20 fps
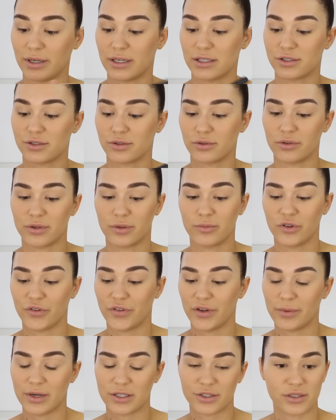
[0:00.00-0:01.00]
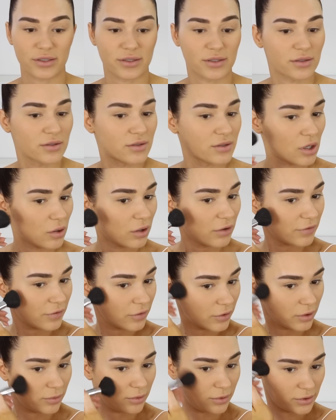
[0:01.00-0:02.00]
brush. All the Morphe brushes are so
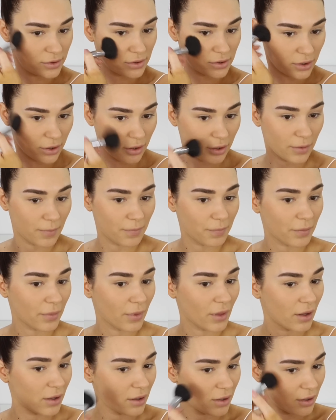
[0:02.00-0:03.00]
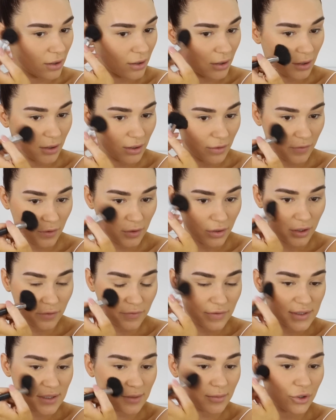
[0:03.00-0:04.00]
affordable, so if you're looking
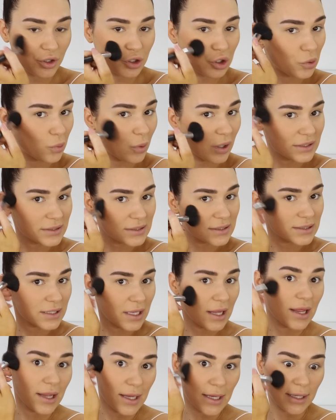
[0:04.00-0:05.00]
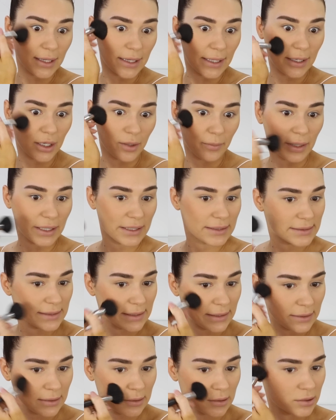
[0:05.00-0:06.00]
for some new good ones, they're
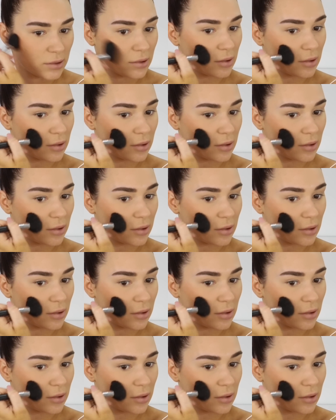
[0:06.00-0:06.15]
amazing.